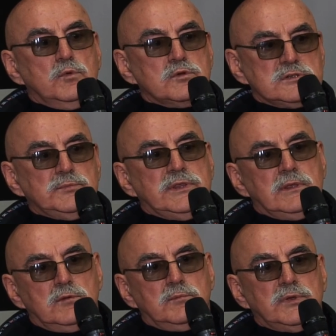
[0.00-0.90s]
the
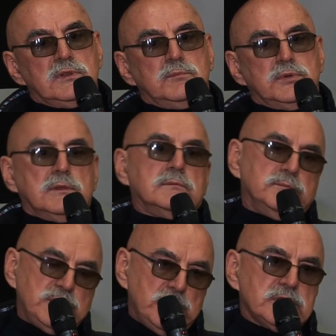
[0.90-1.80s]
designer still
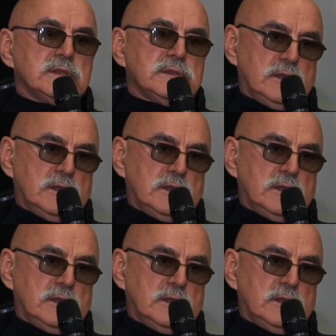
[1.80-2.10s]
followed